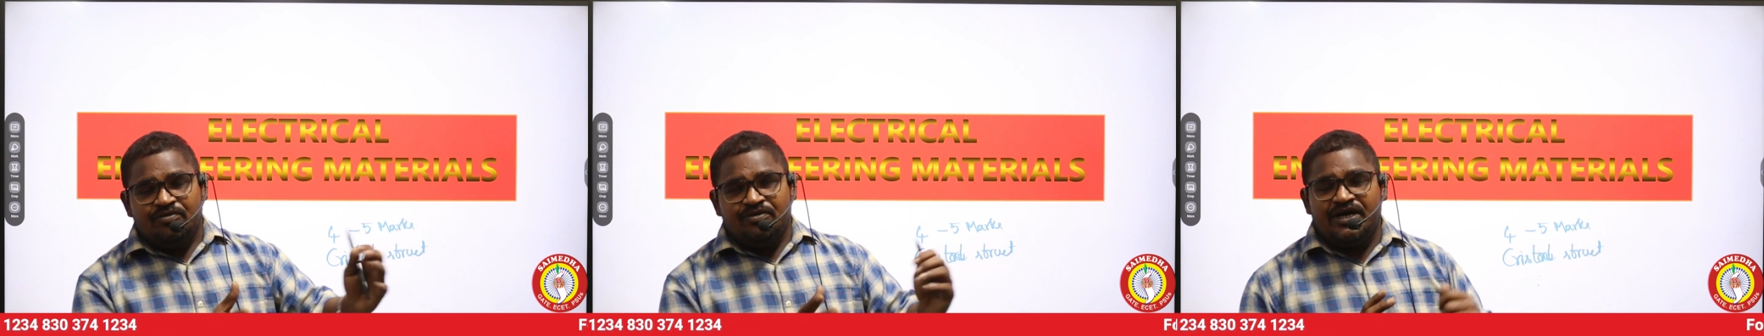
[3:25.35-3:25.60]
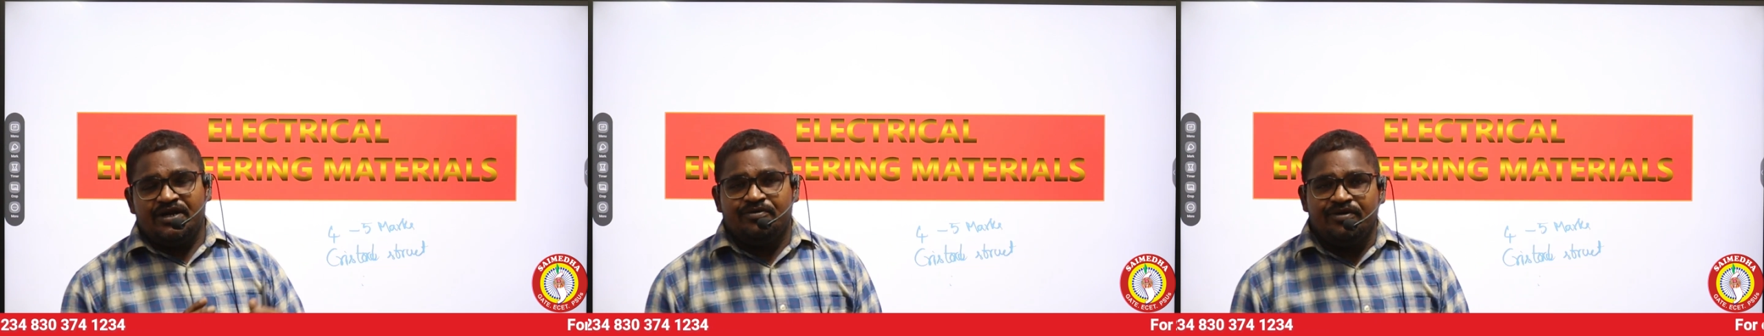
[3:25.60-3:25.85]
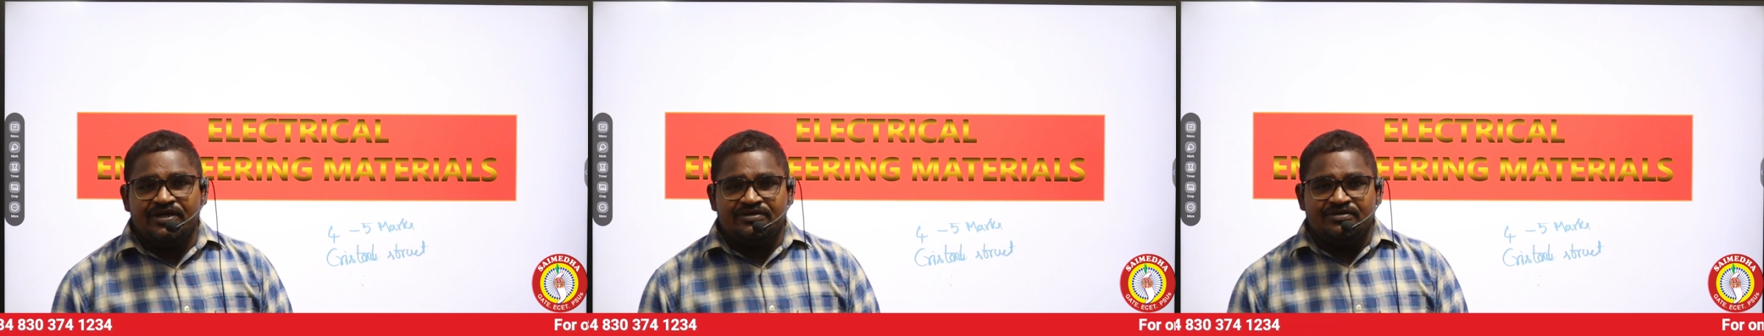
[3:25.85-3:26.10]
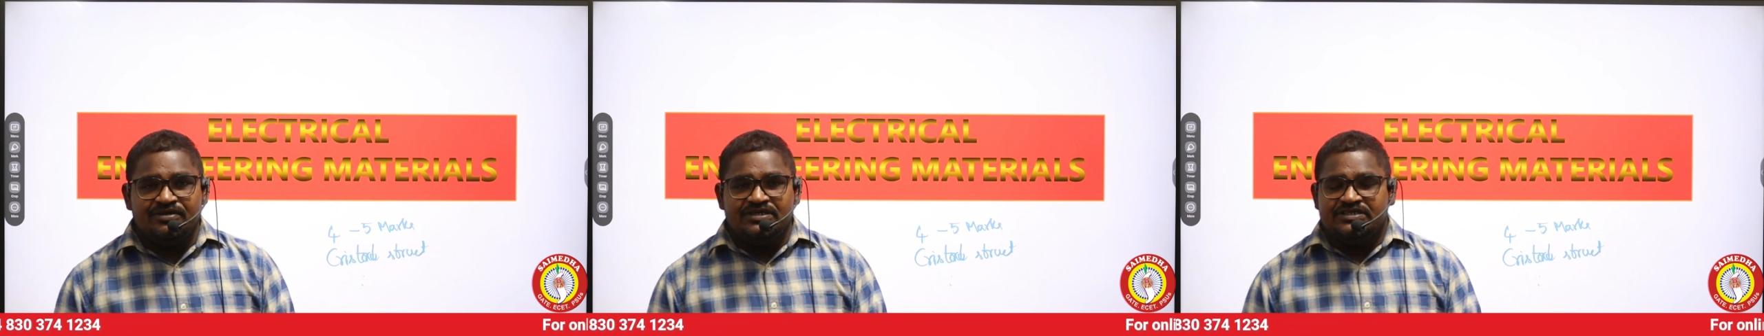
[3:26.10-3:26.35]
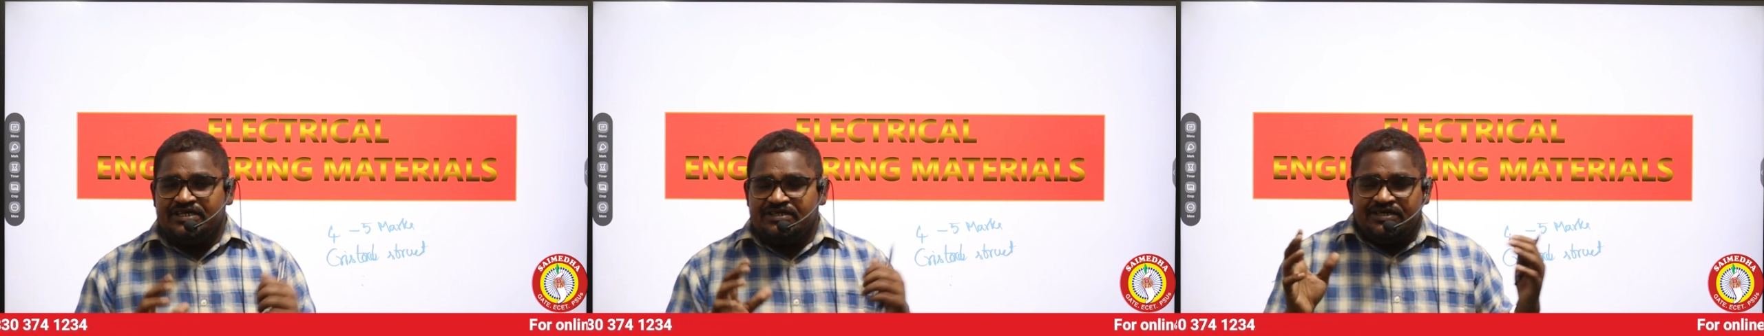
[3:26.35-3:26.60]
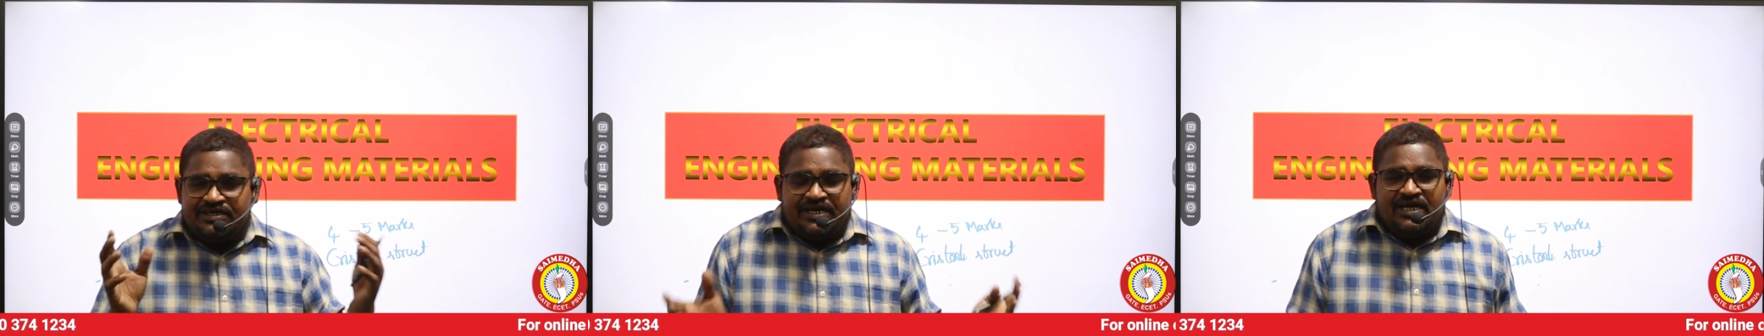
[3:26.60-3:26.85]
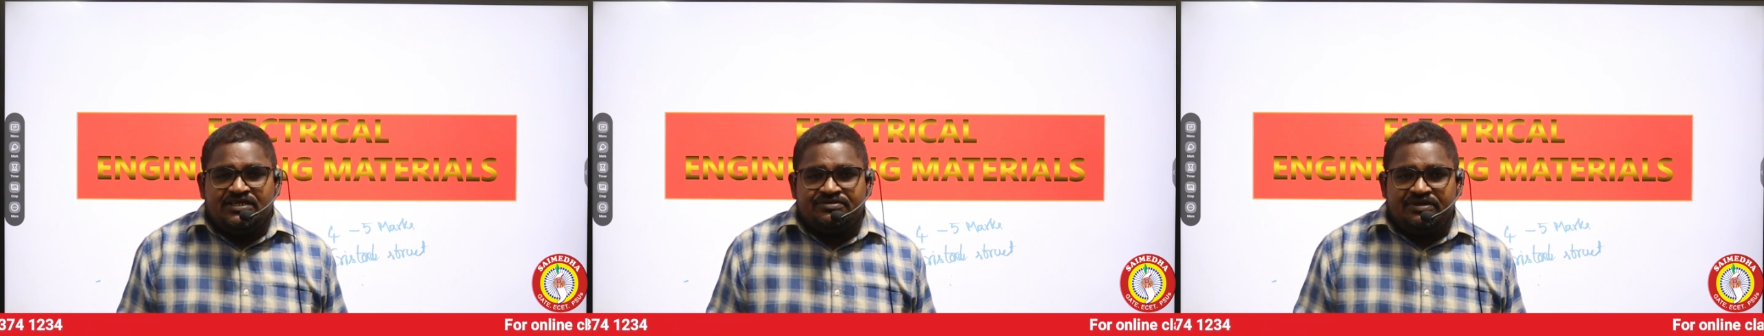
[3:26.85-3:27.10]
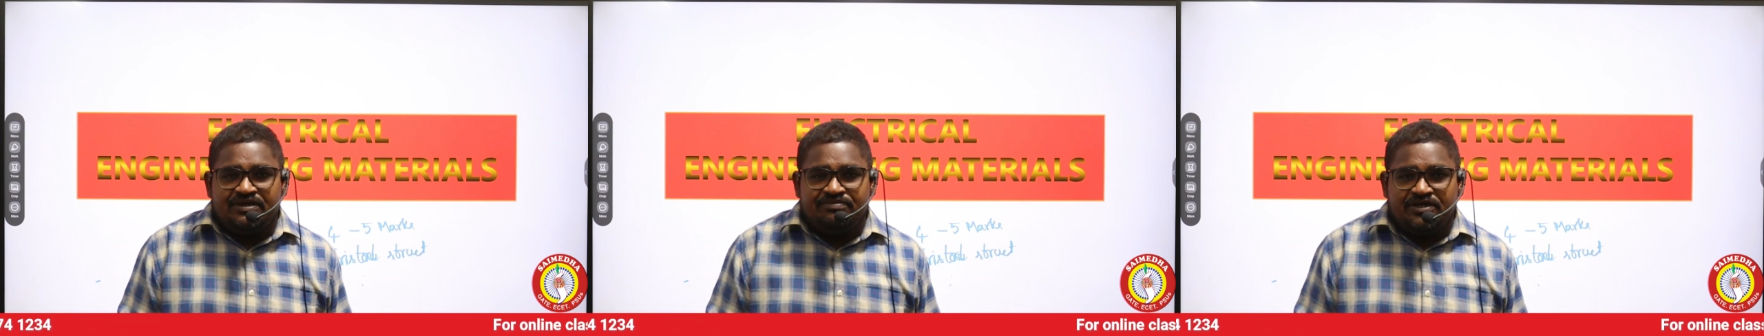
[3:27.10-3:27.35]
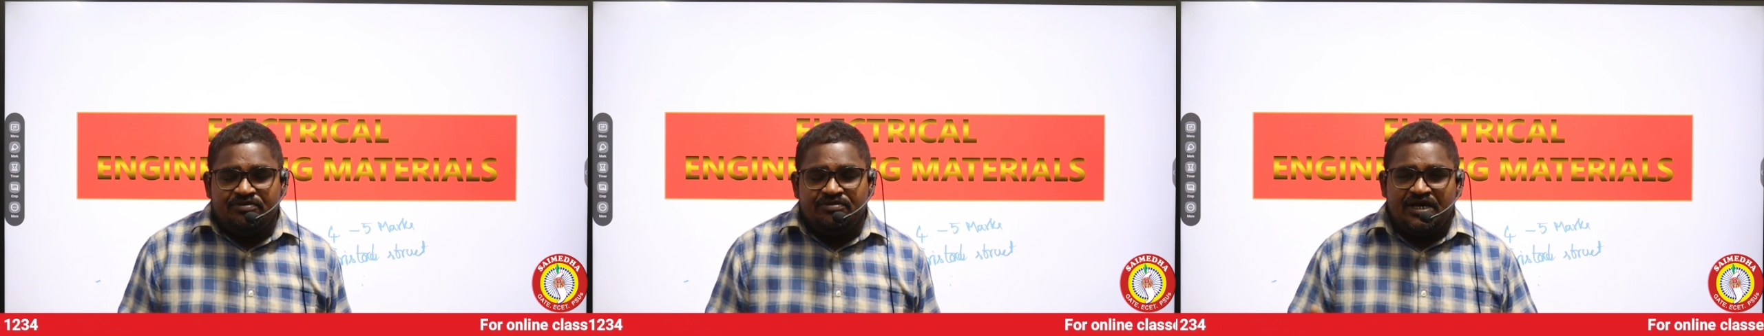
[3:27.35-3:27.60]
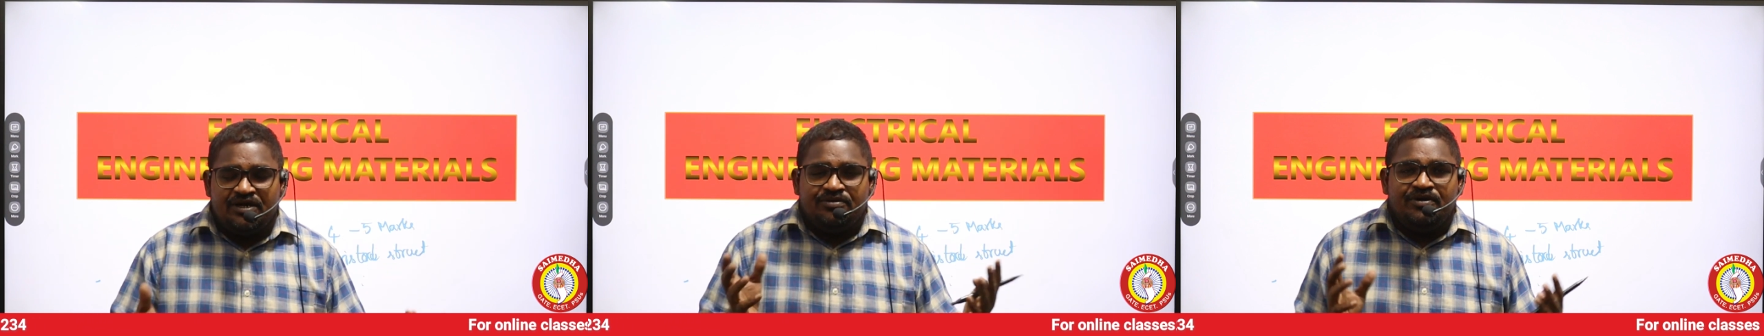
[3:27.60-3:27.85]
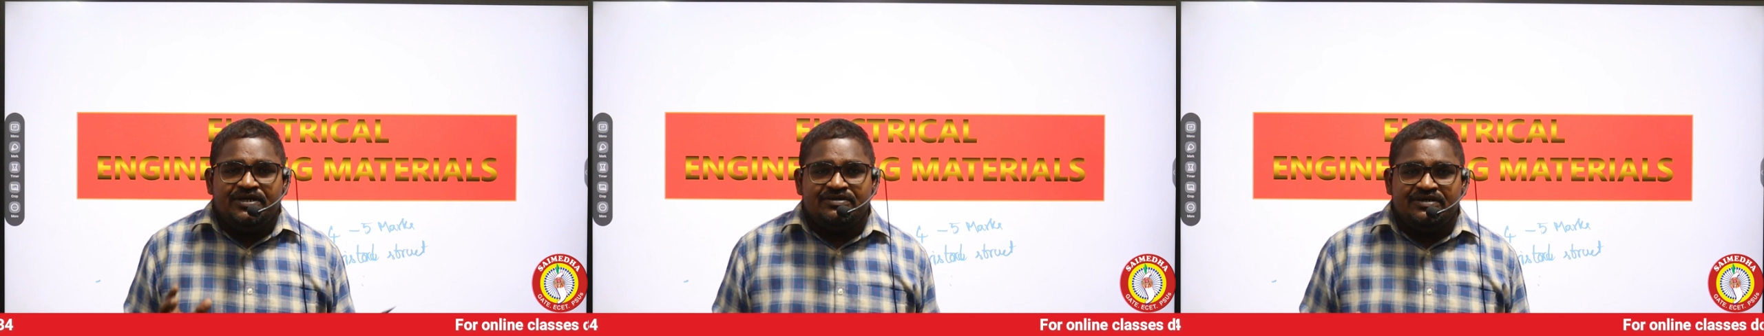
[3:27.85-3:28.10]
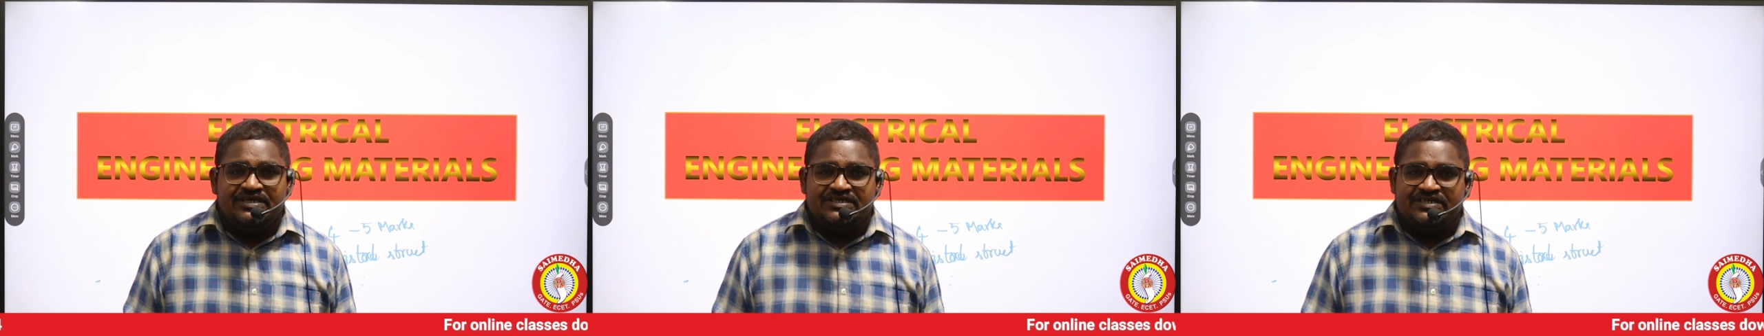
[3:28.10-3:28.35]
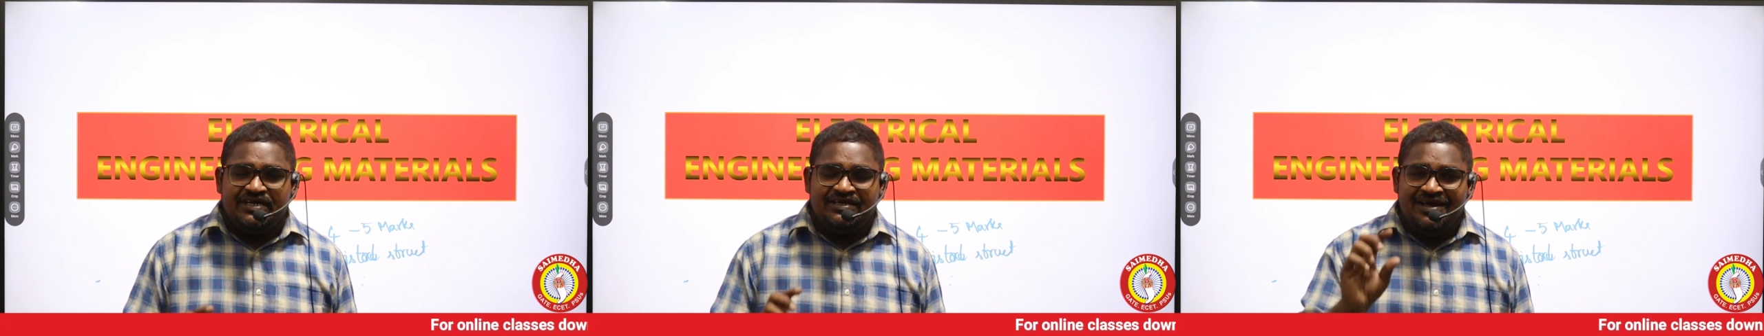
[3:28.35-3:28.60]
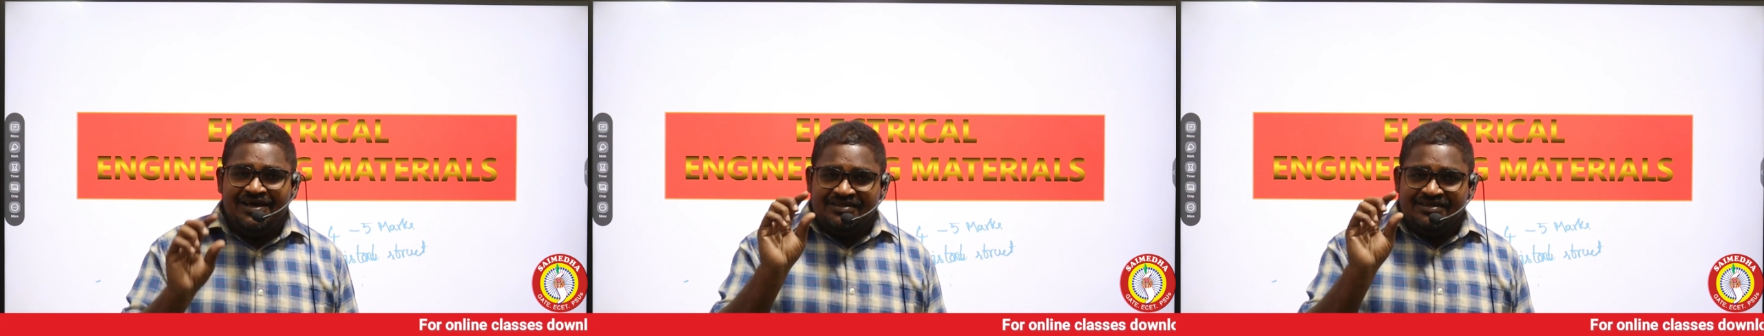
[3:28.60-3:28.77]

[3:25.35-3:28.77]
we are going to design the transformer we are going to design